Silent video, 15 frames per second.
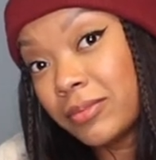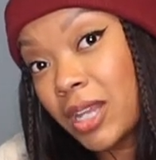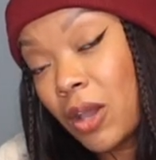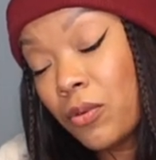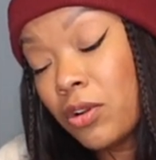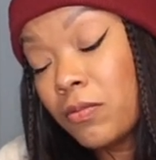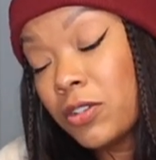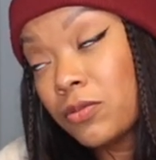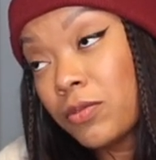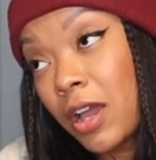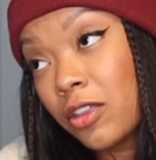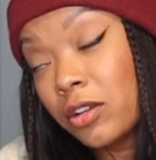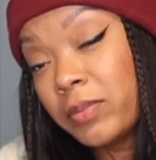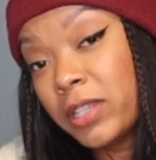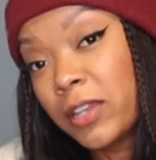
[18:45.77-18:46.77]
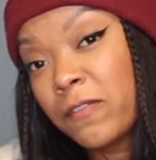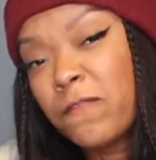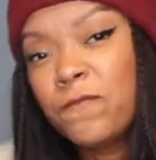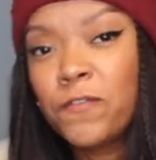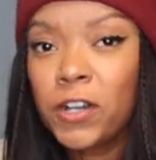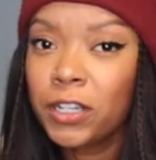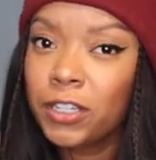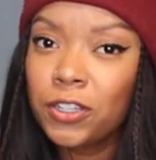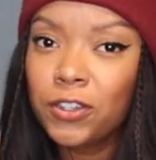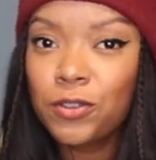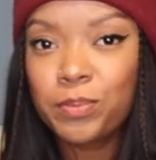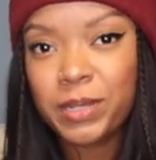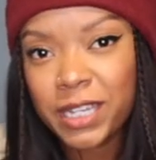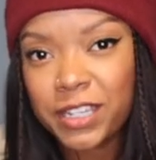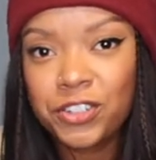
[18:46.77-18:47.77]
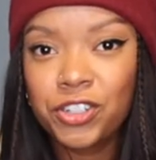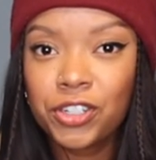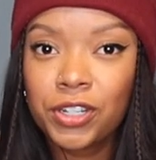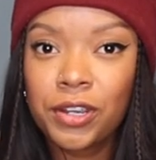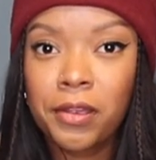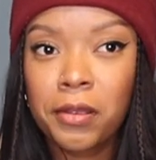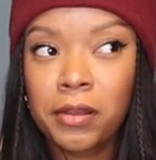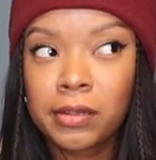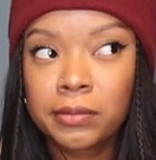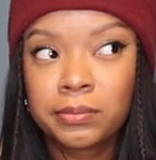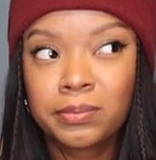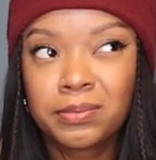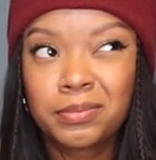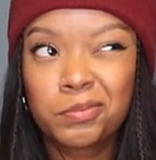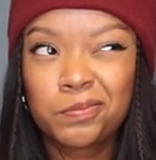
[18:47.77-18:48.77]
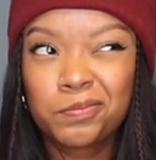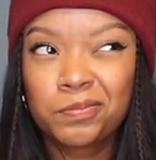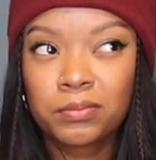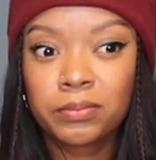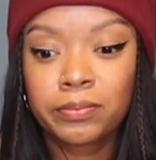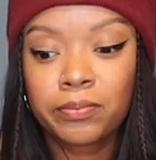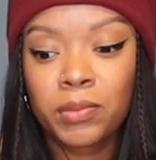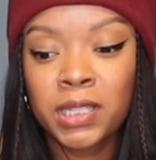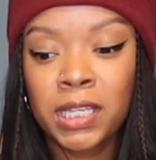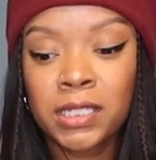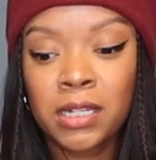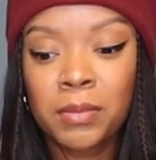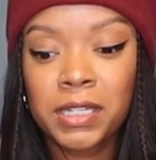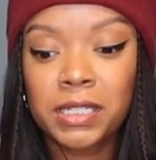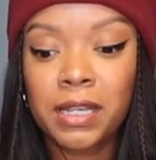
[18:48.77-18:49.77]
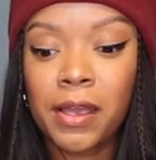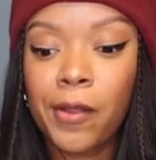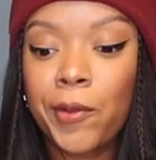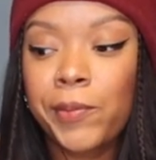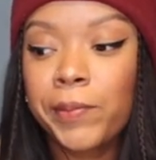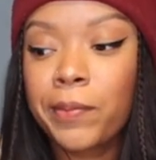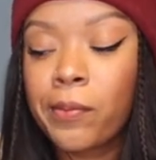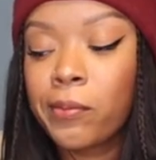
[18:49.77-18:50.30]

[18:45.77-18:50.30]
I would almost rather be like, fuck you, bitch. But that's not my style.